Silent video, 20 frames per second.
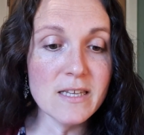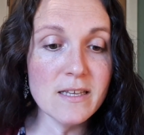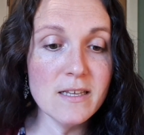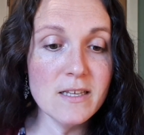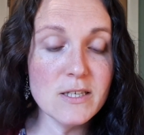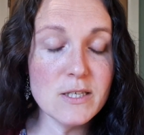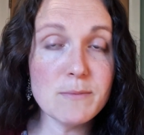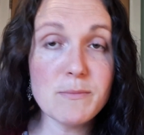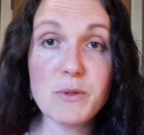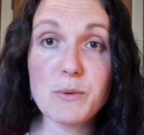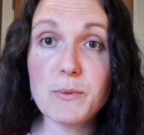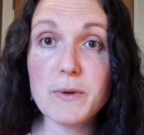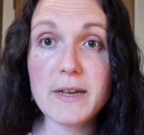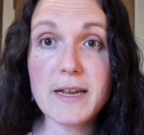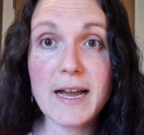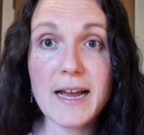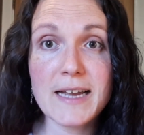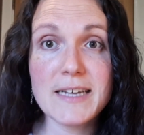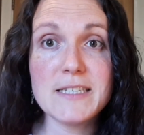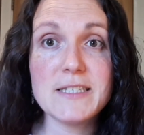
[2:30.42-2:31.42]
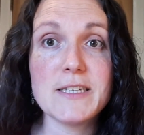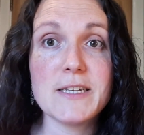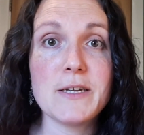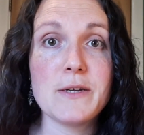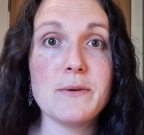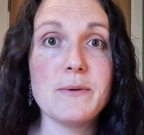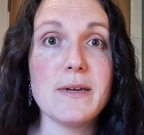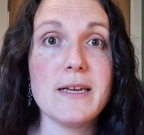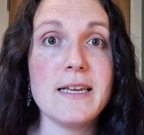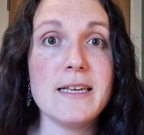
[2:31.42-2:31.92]
Some of the work I
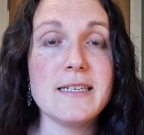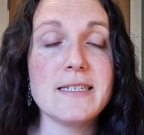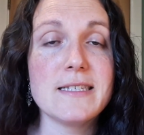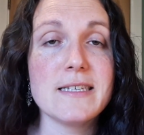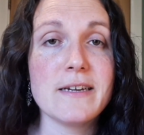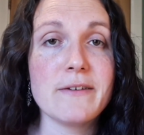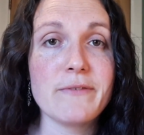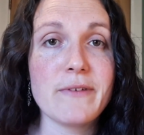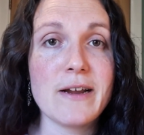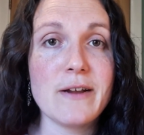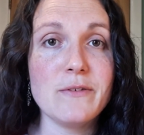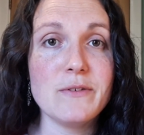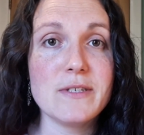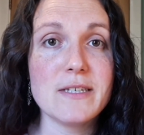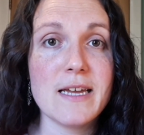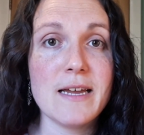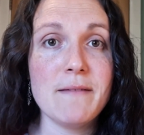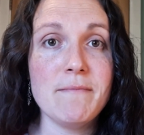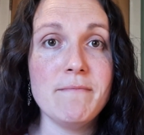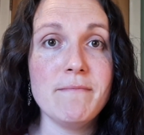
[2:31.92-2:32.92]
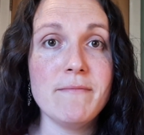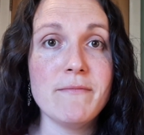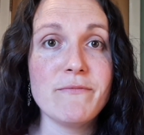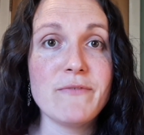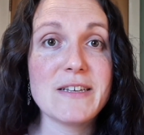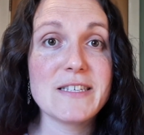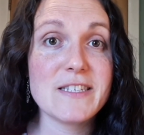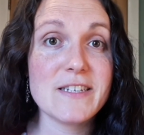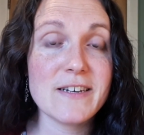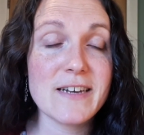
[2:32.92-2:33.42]
do is around
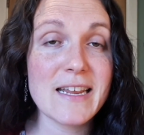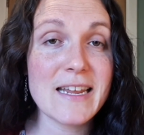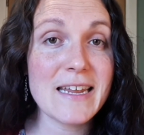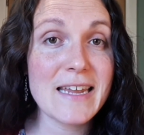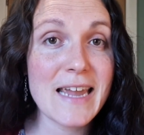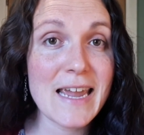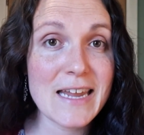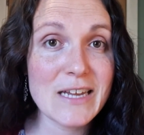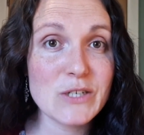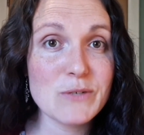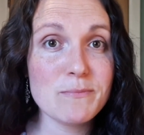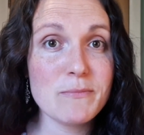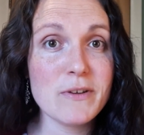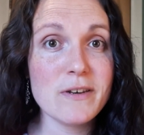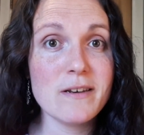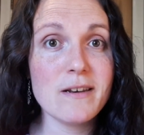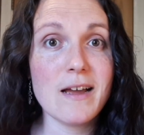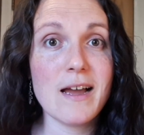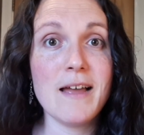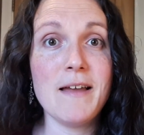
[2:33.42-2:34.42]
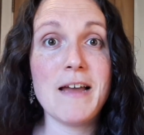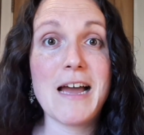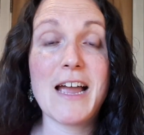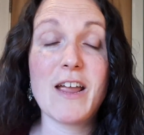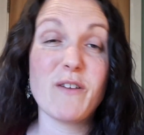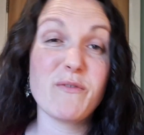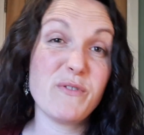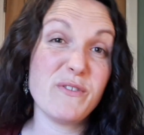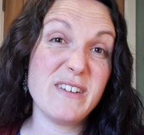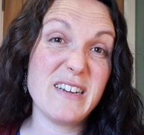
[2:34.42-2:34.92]
resident engagement. I
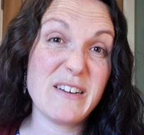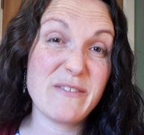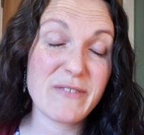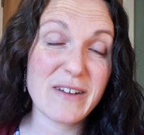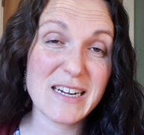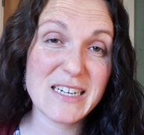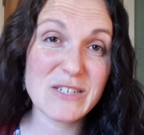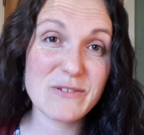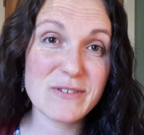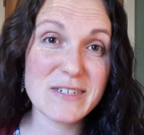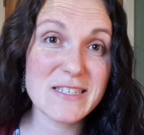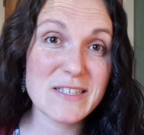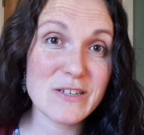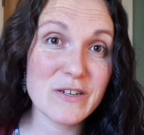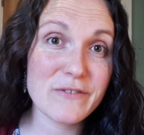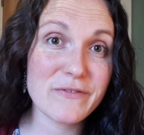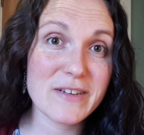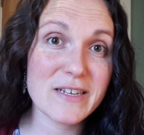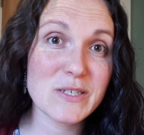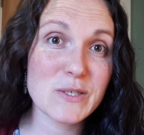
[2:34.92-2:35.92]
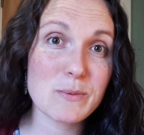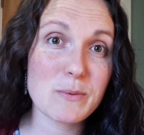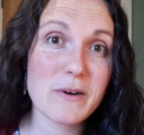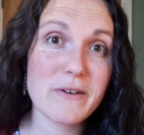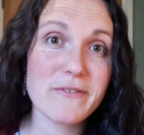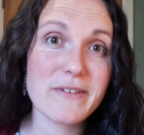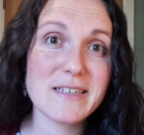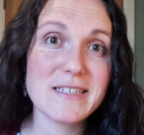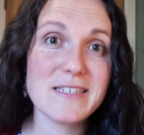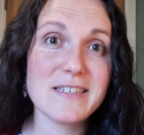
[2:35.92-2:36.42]
offer an advisory service to our
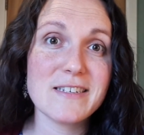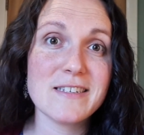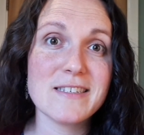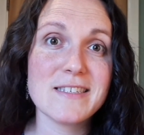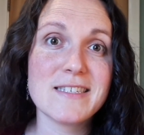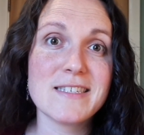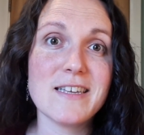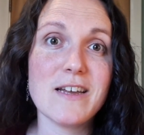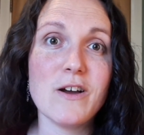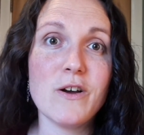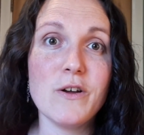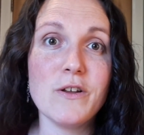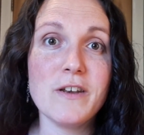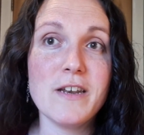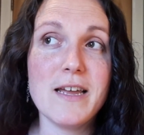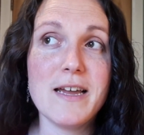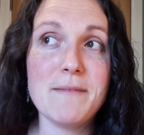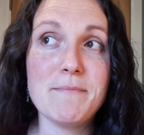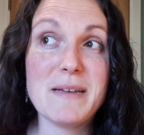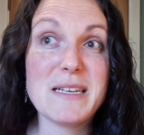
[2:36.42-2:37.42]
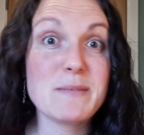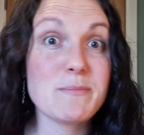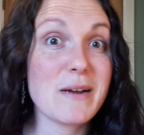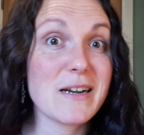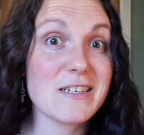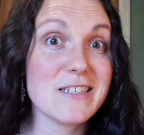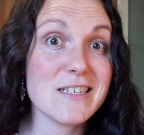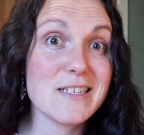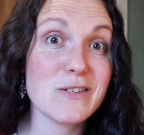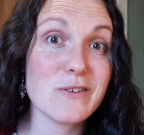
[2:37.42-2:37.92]
residents on best
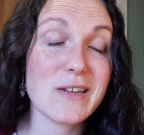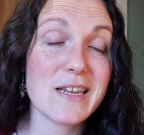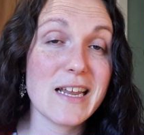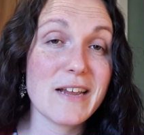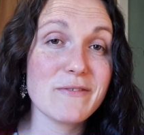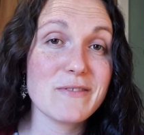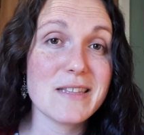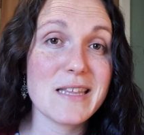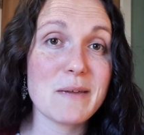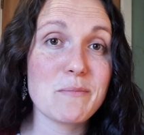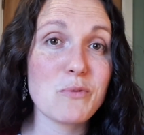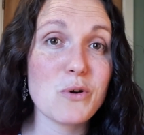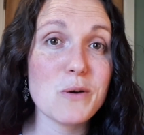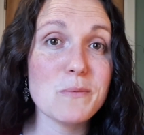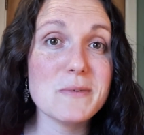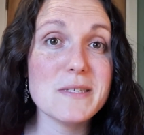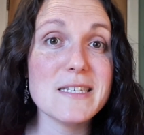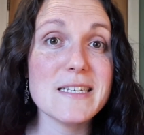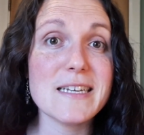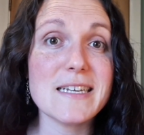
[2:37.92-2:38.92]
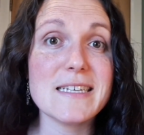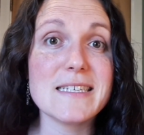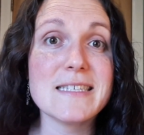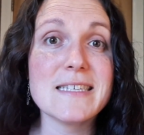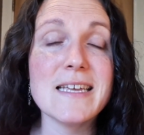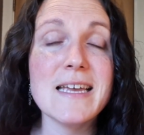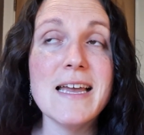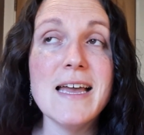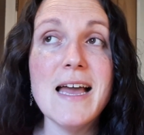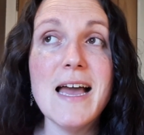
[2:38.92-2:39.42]
practice looking after their properties
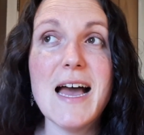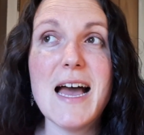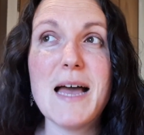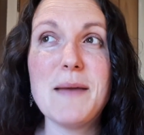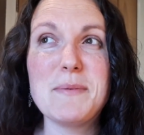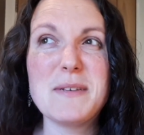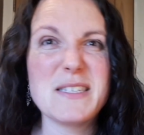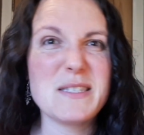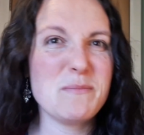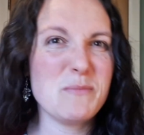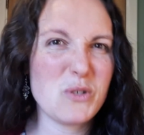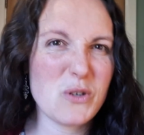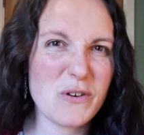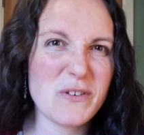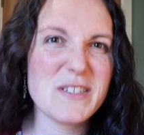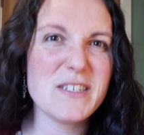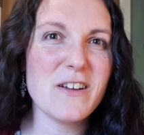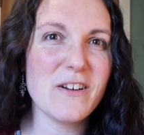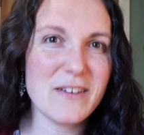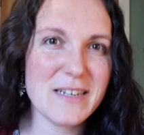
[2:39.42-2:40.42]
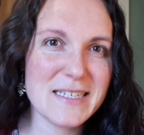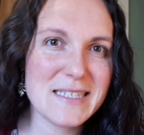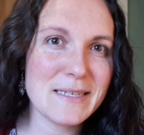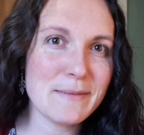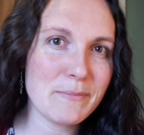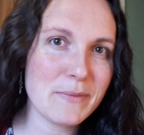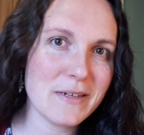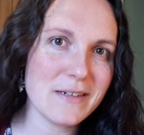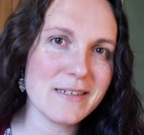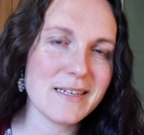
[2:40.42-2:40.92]
because the majority are
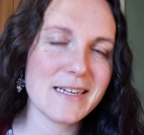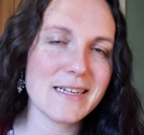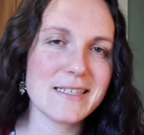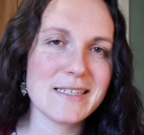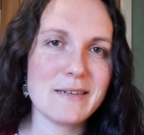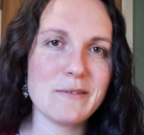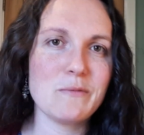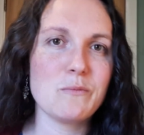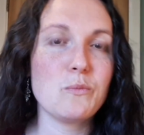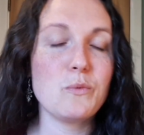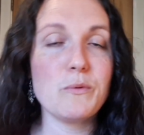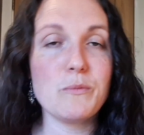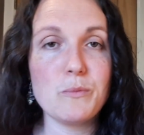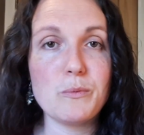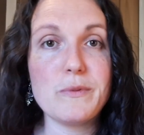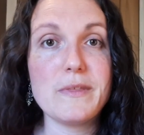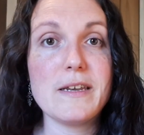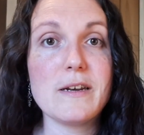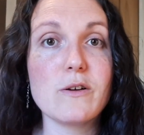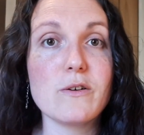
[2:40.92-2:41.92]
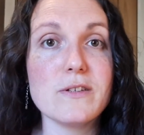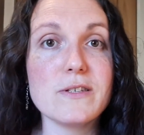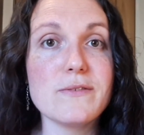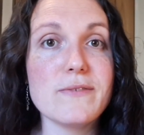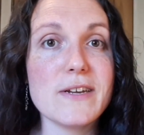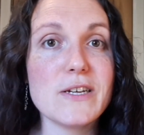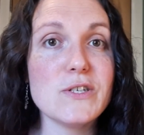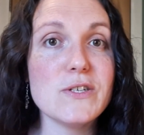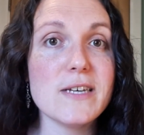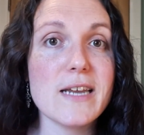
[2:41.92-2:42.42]
listed buildings and we're within a
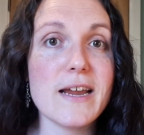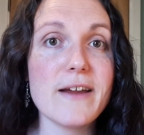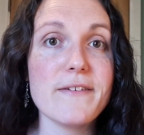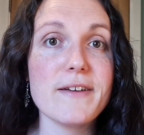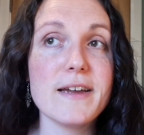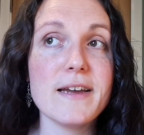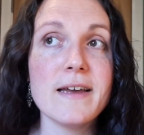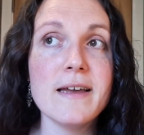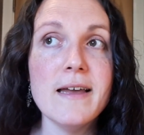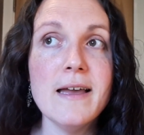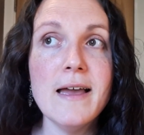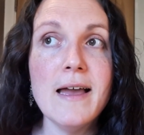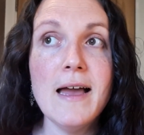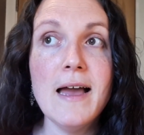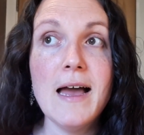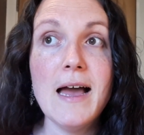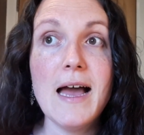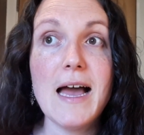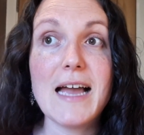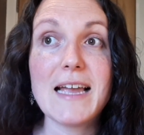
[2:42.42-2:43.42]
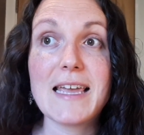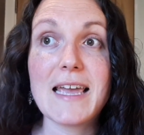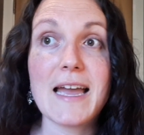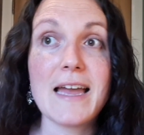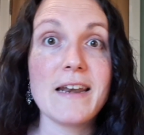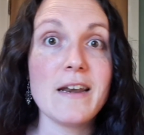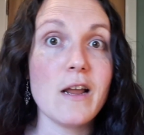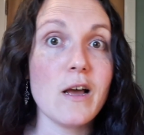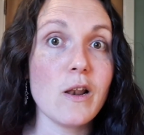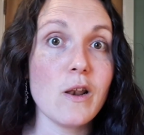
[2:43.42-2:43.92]
conservation area.
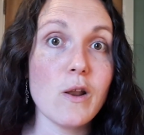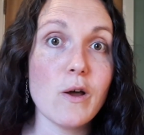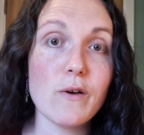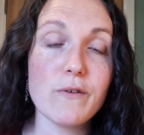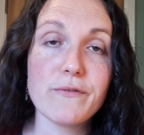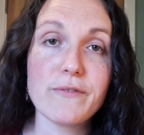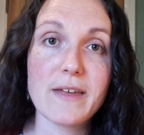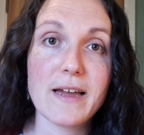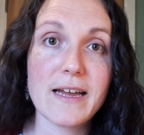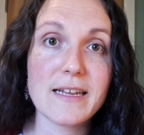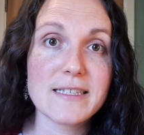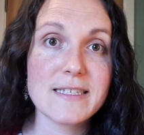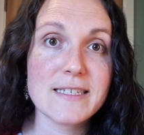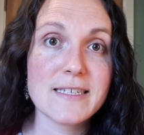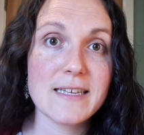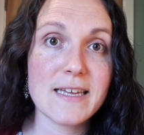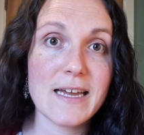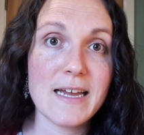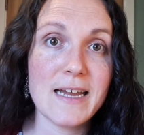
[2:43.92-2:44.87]
Again, a lot of that